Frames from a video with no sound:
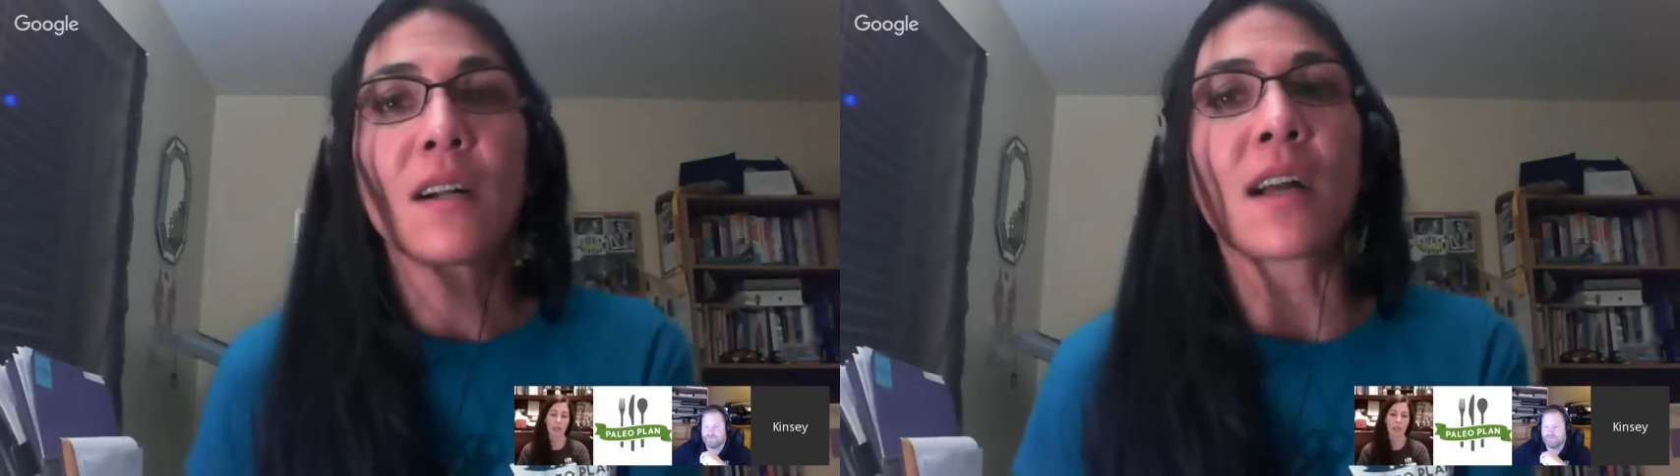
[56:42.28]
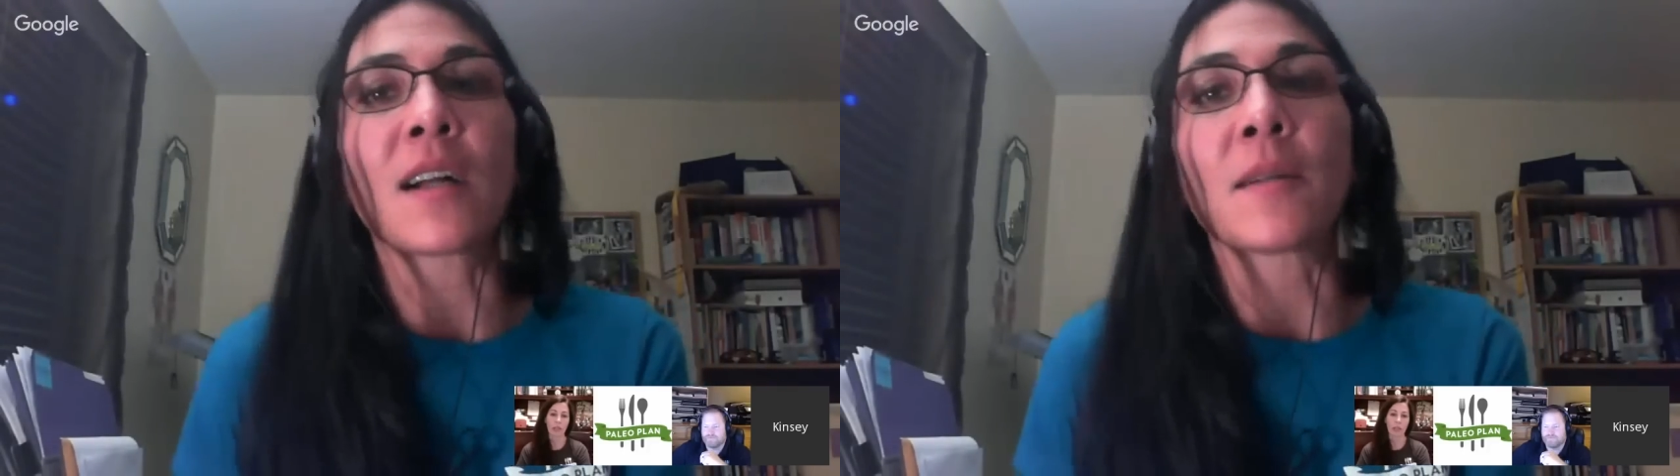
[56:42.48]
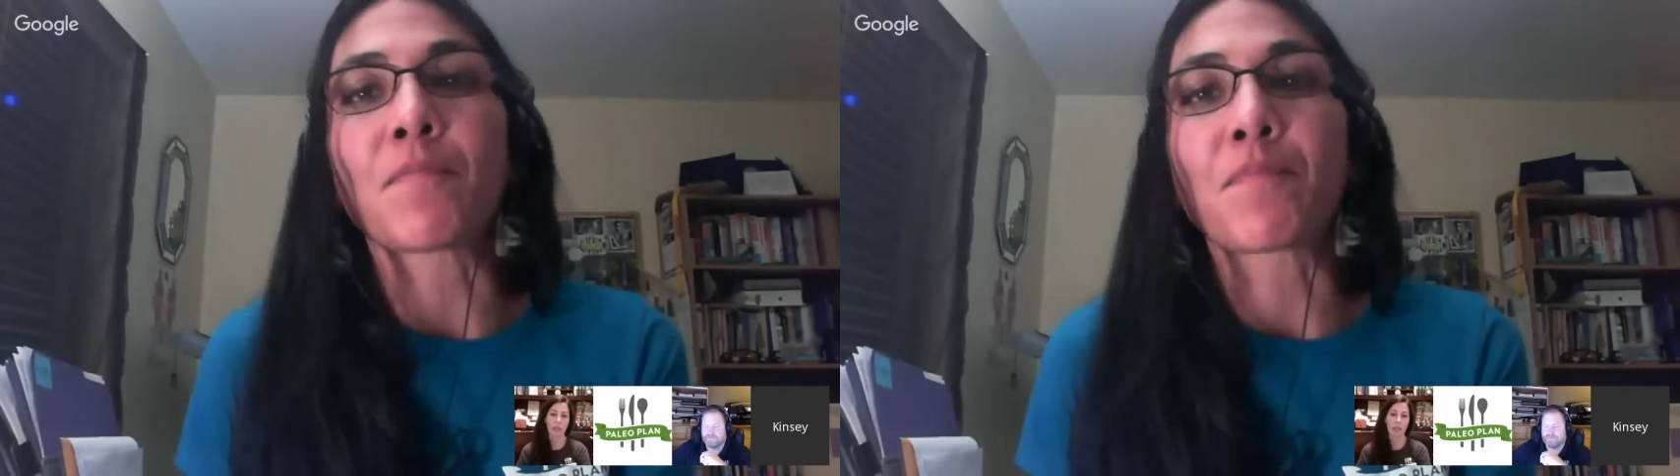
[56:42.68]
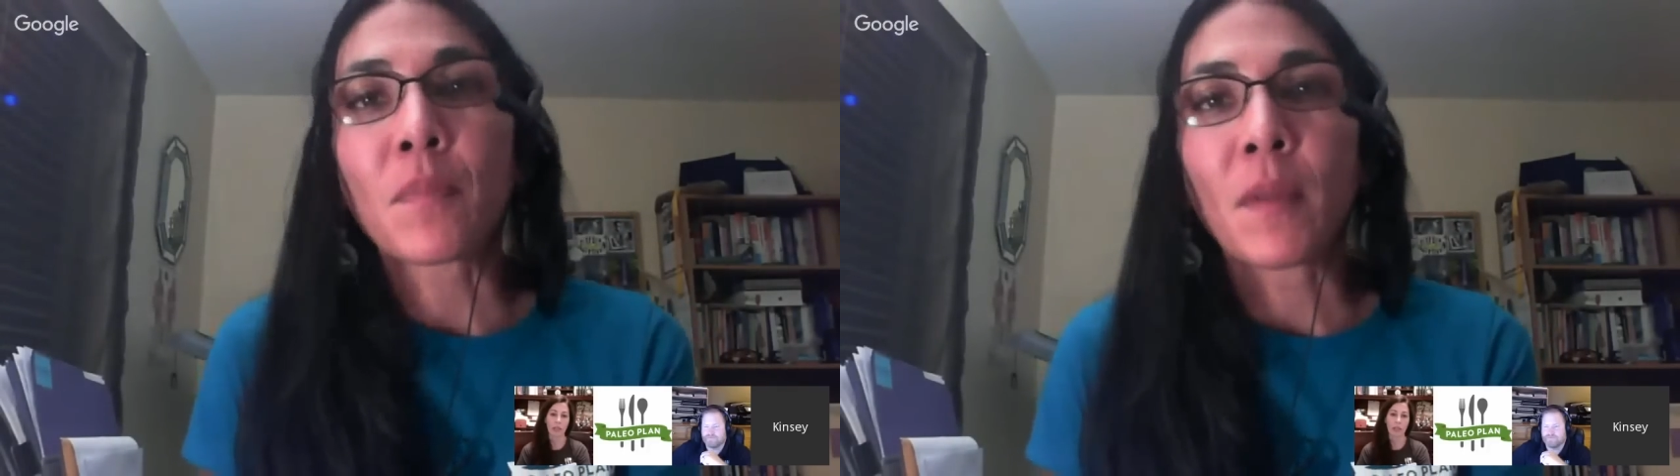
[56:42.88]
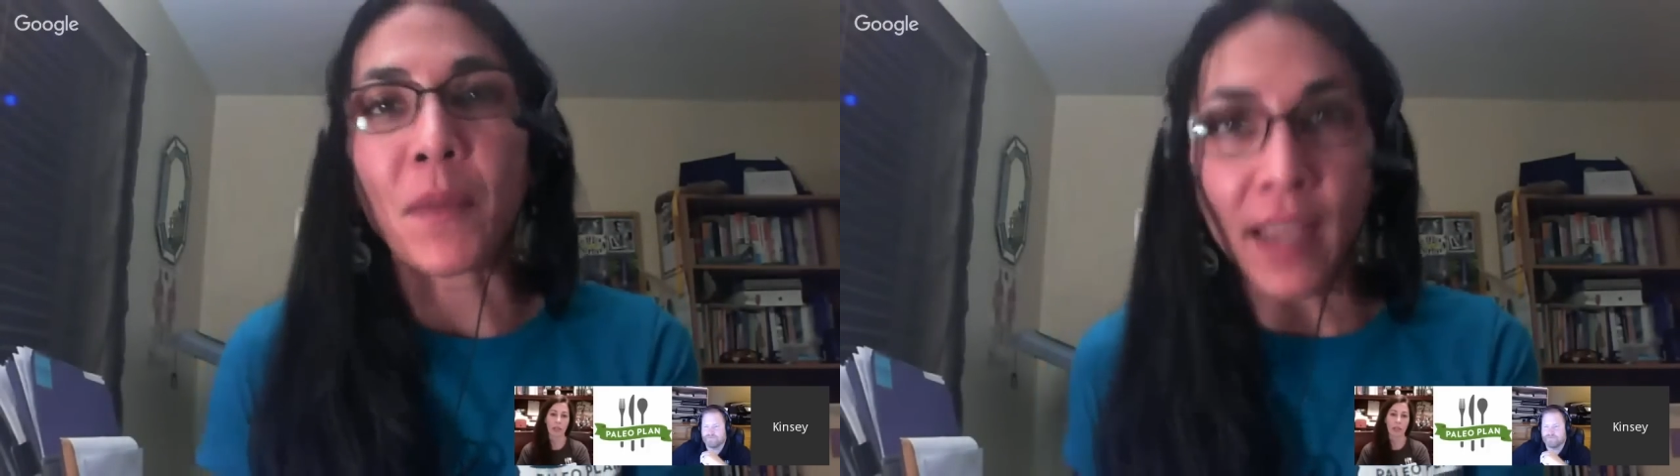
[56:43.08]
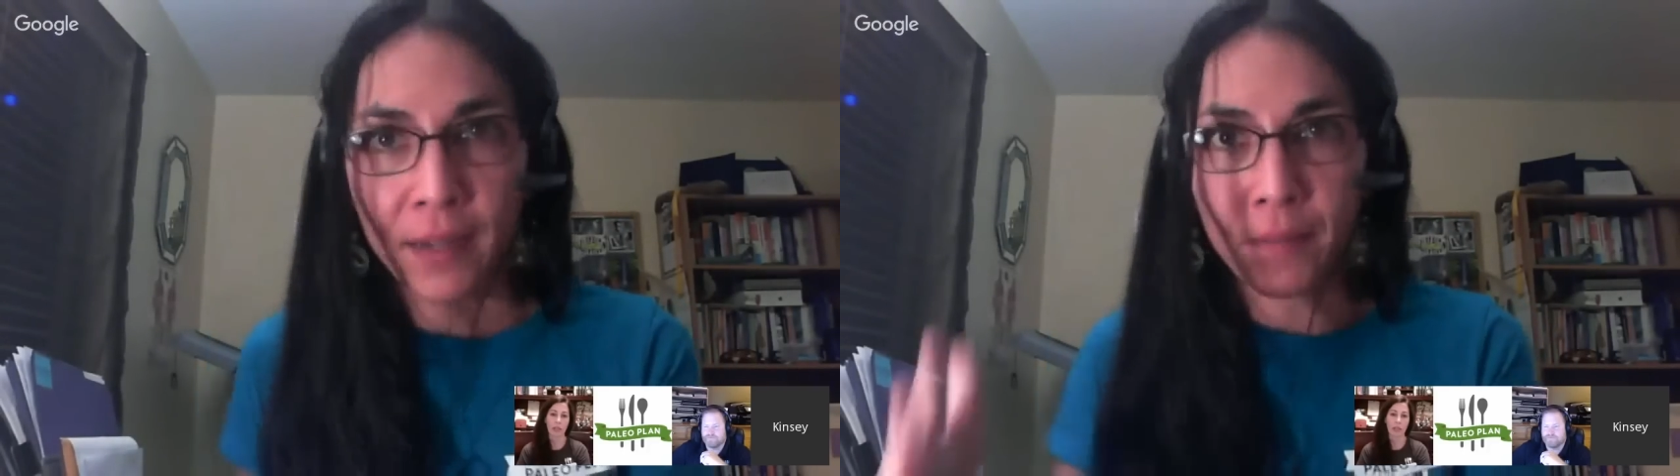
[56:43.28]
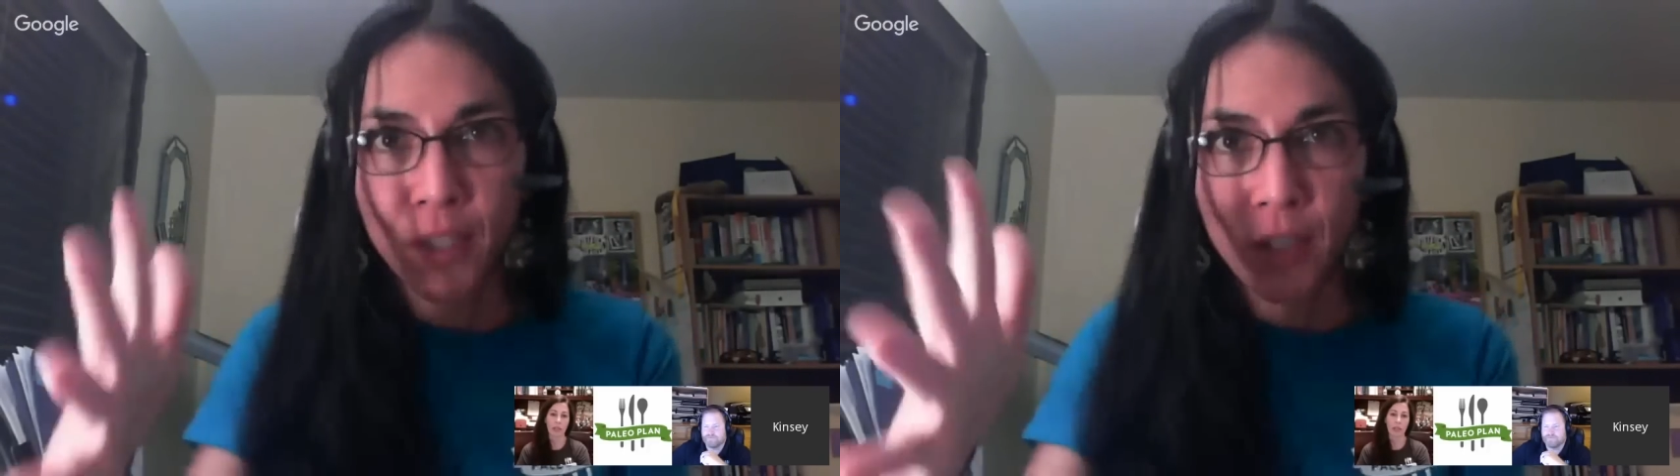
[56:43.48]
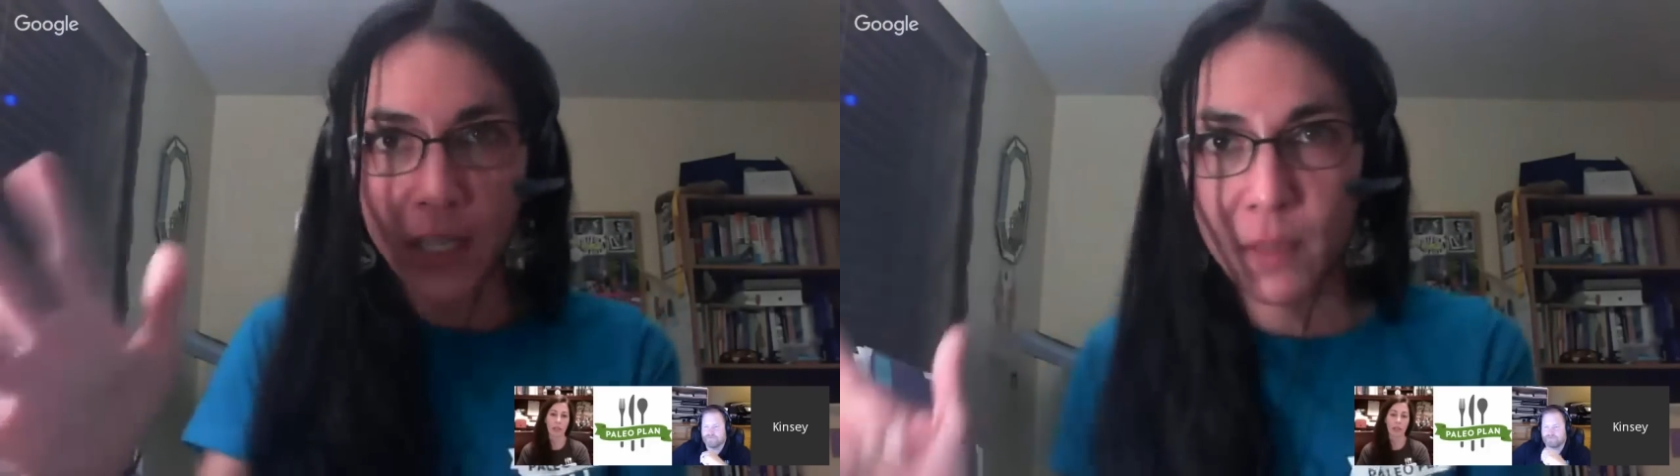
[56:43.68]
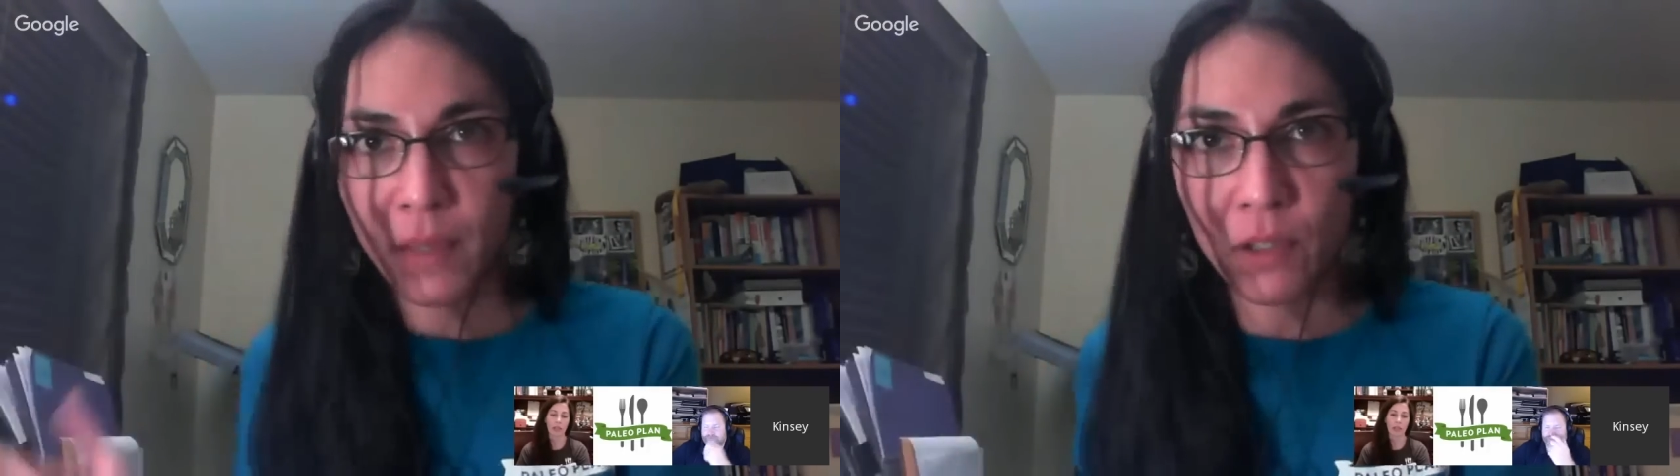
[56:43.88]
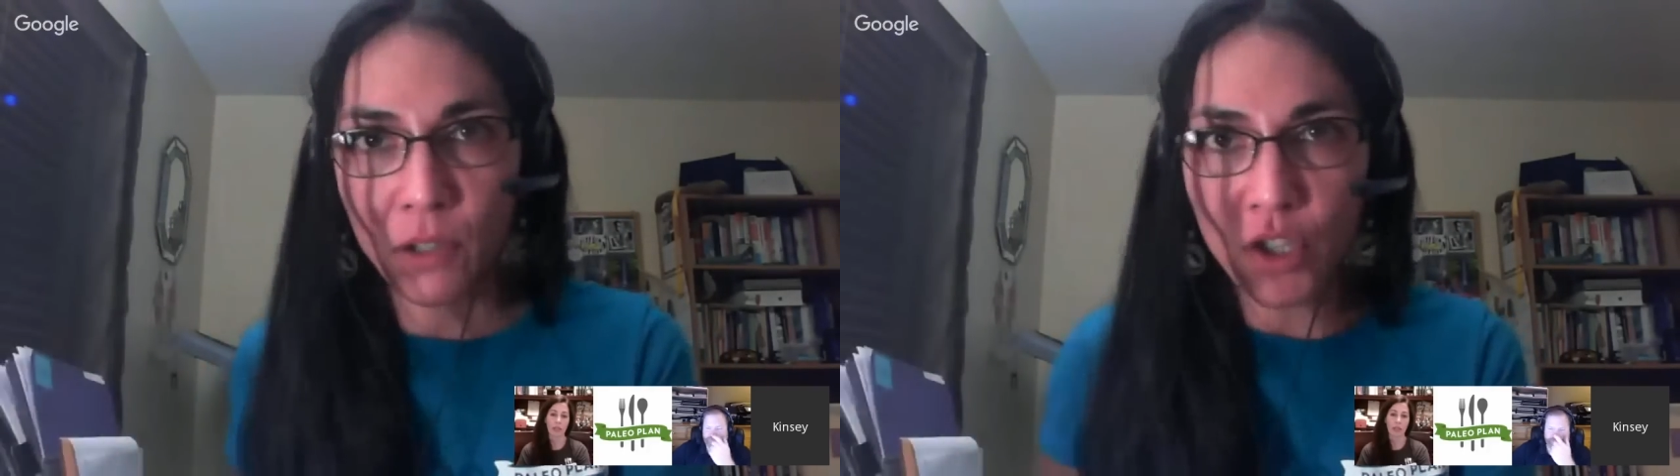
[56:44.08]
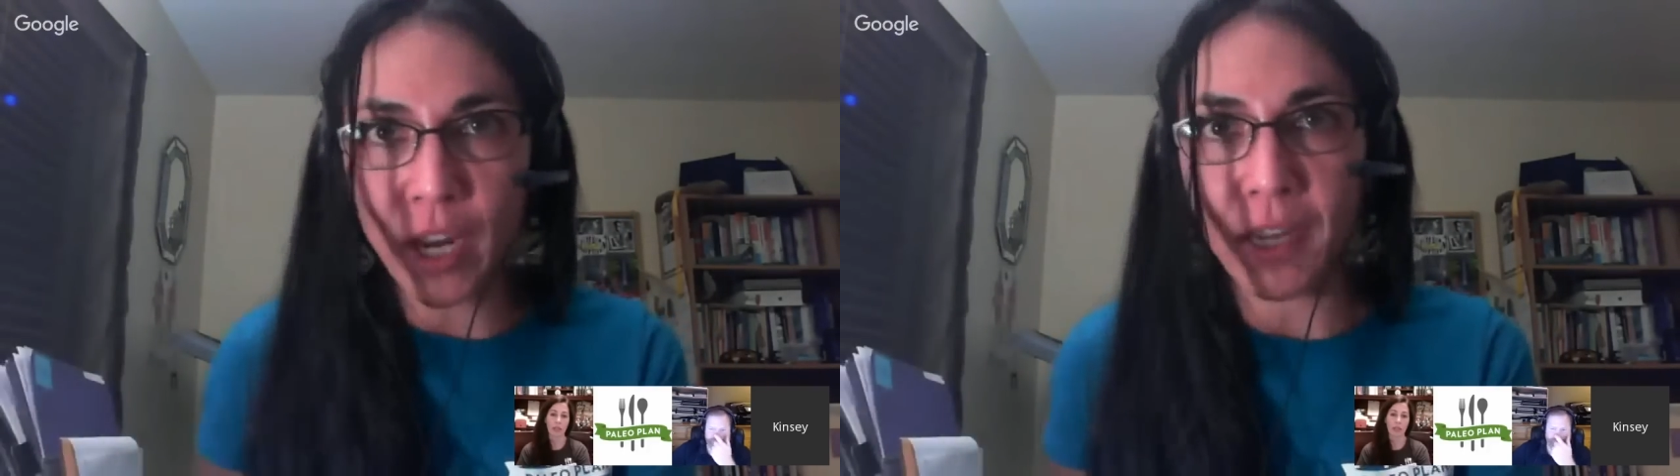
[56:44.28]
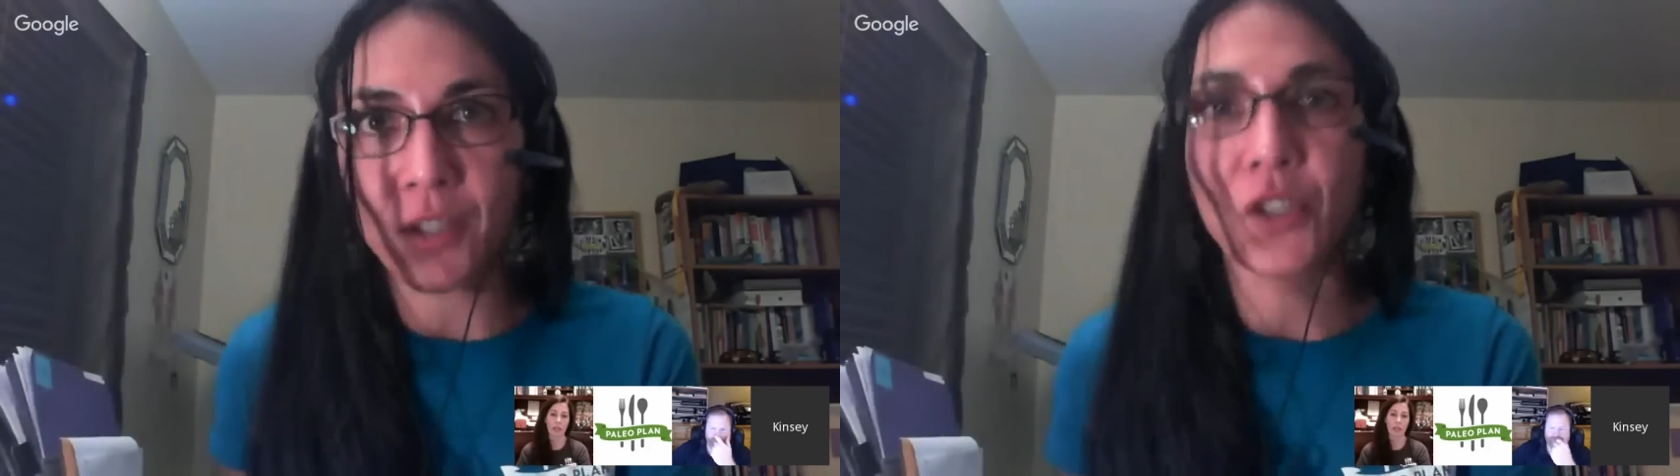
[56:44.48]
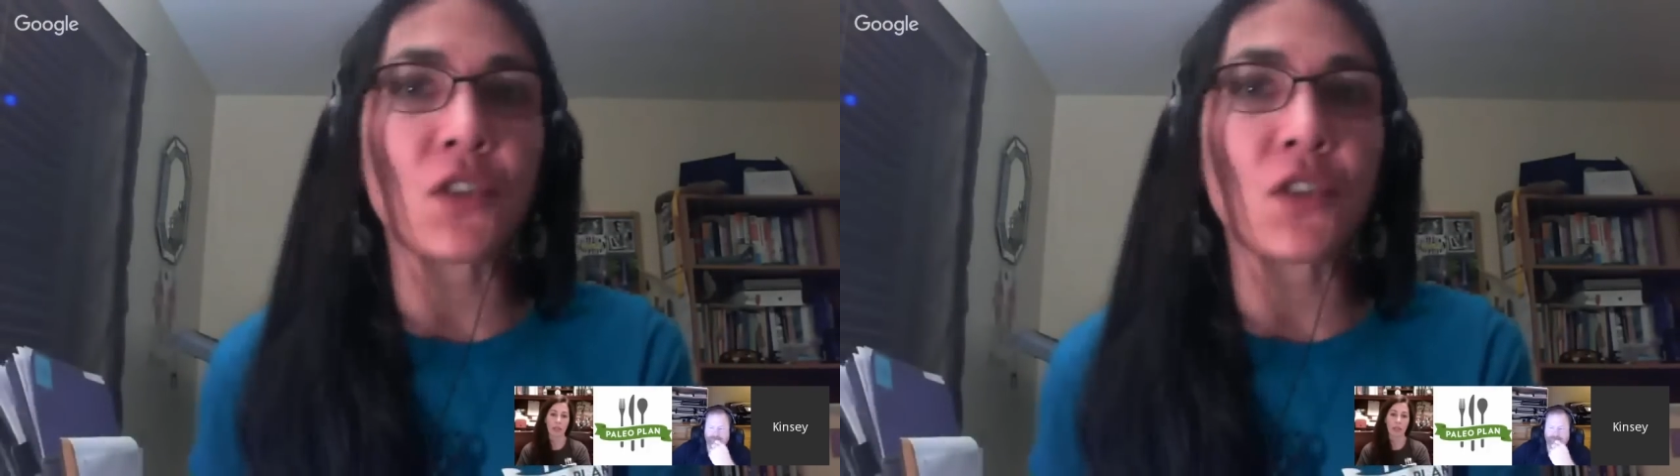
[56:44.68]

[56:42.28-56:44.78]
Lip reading: But again, your taste buds will change,